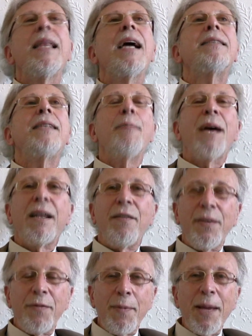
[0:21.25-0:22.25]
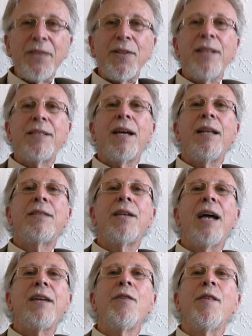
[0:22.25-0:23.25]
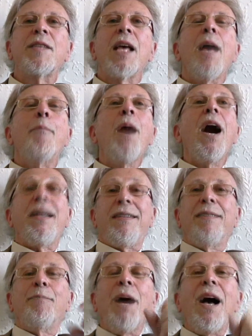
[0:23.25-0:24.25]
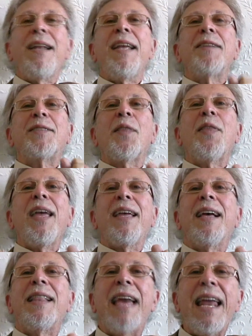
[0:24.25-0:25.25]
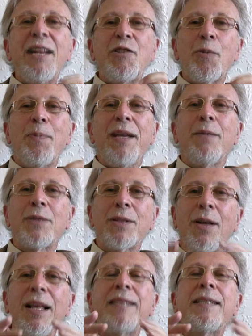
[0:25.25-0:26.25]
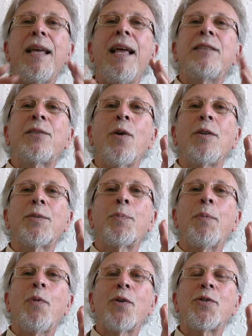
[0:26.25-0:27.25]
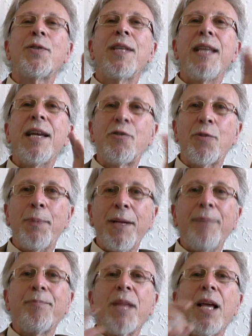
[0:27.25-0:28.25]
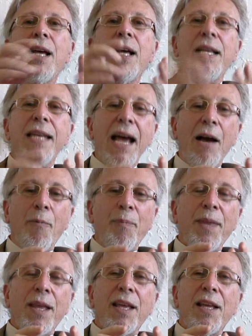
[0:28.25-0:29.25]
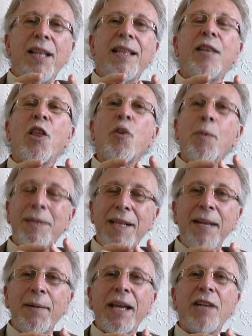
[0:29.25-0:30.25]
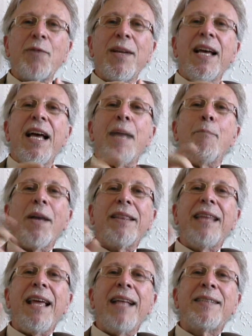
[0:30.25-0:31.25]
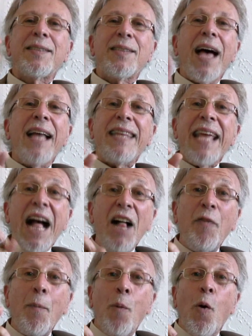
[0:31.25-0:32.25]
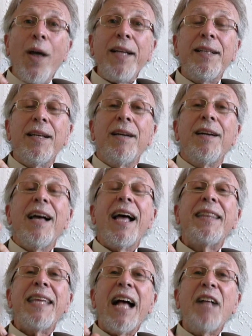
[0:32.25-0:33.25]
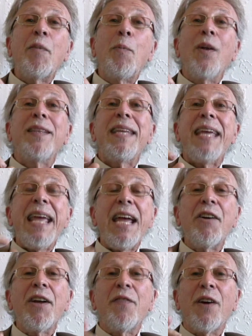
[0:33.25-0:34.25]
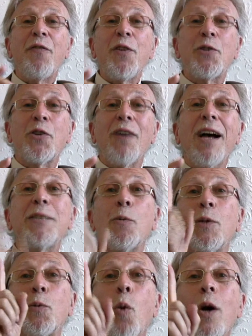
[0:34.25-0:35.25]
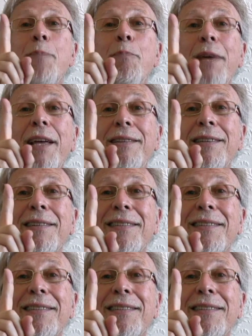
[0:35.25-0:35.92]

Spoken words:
That's the amount of information in the entire universe. But here's the thing: that entropy, it's also proportional to the entropy. Now, the thermodynamic entropy. But it's at the alpha point. At the alpha point, the area of our future horizon was 1 bit.